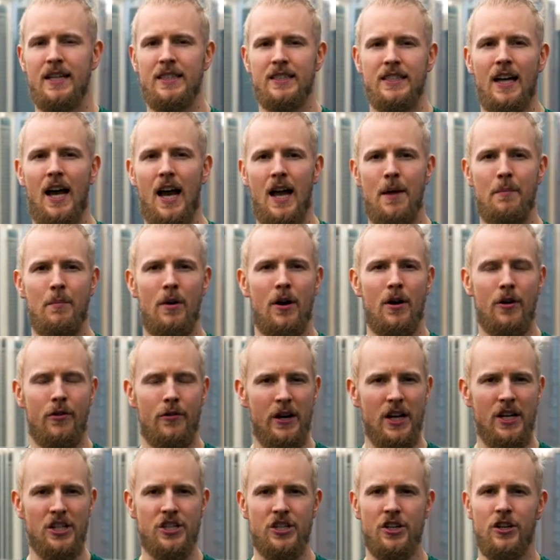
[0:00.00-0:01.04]
time,
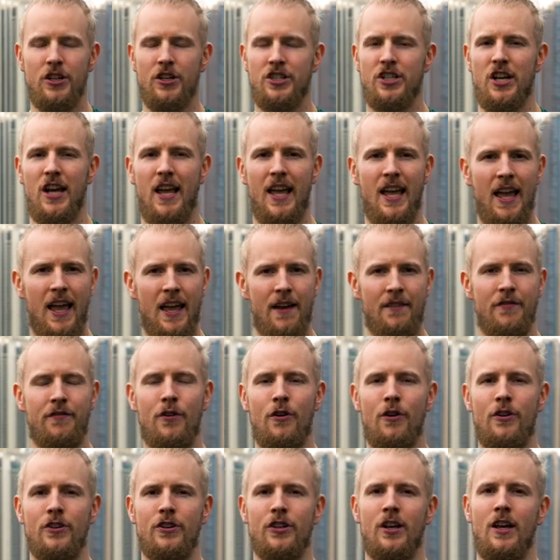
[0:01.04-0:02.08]
research,
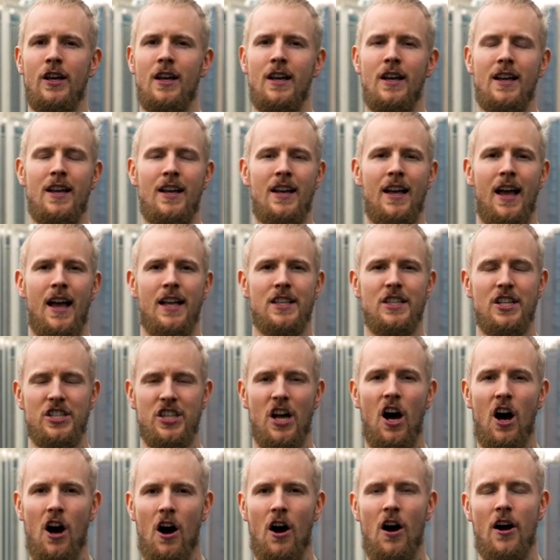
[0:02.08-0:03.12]
effort, and just
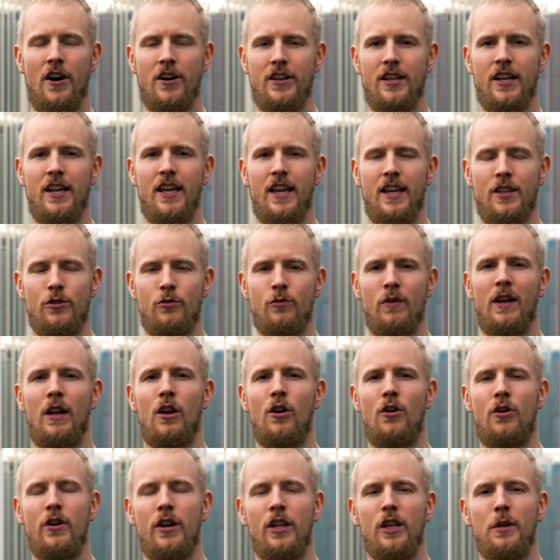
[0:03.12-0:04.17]
heart into really
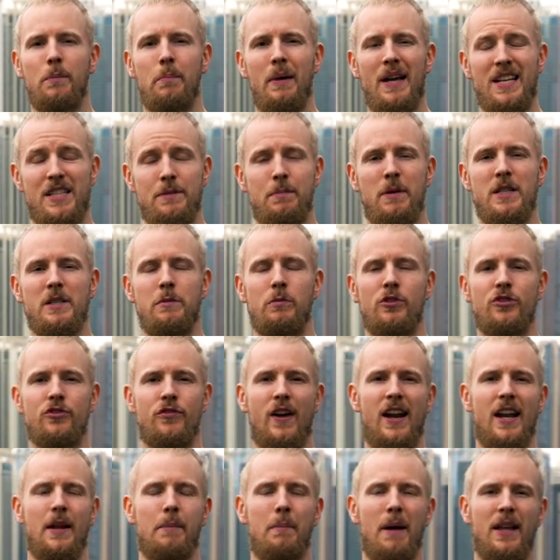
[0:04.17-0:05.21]
learning the best possible
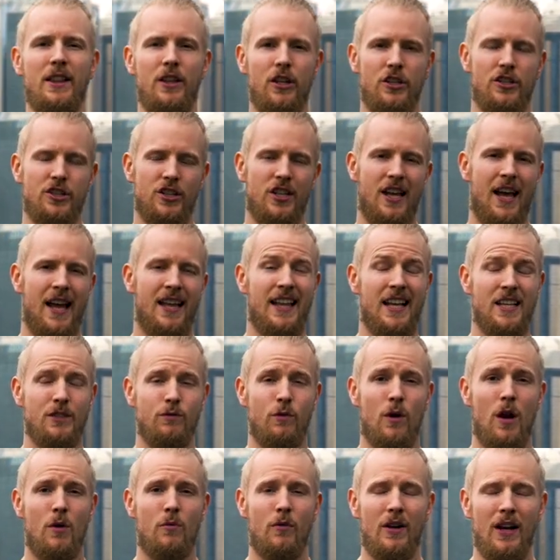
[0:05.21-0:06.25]
training methods. And that's
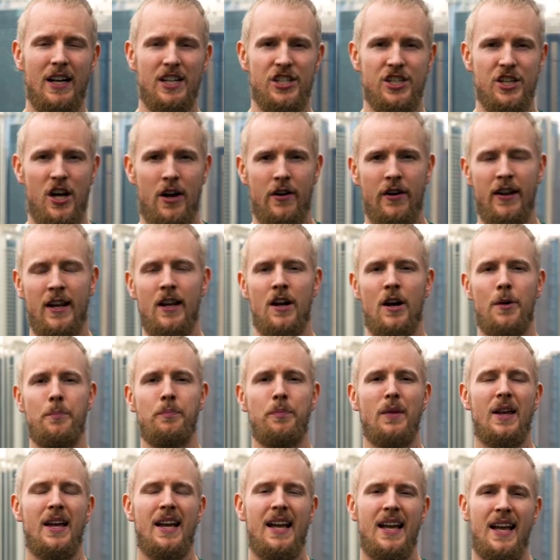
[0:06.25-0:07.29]
what I'm really sharing here.
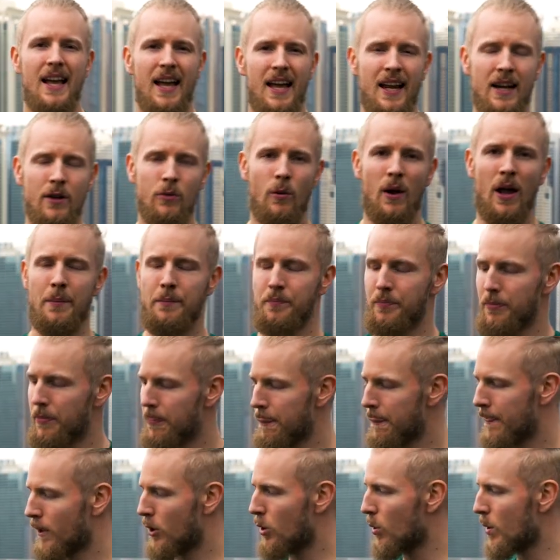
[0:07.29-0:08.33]
Anyway,
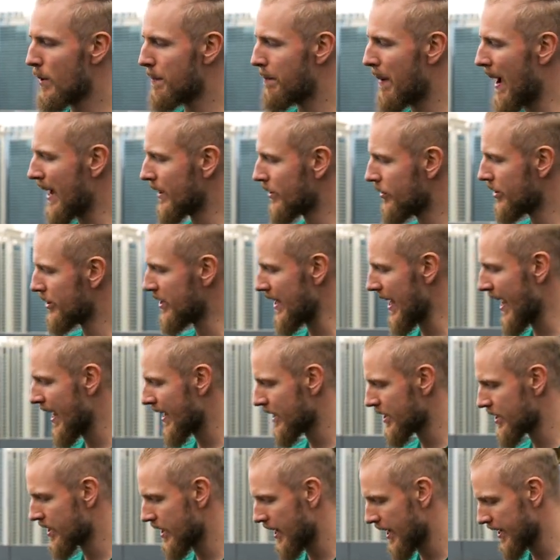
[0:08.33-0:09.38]
going back to this
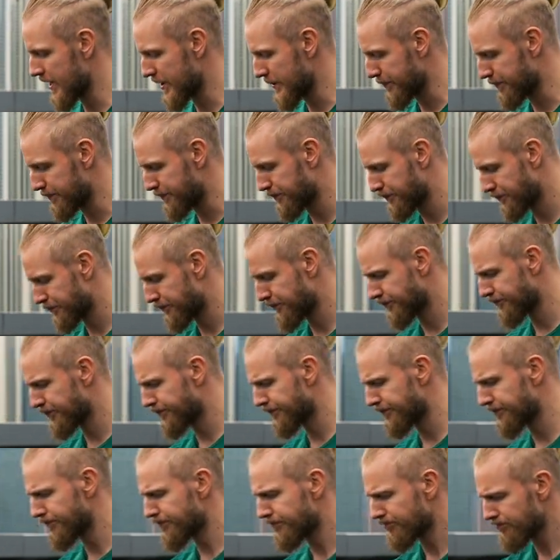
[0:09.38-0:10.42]
exercise,
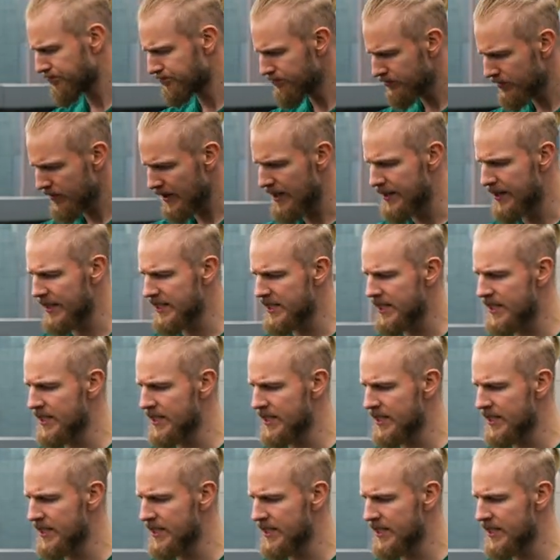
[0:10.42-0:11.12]
this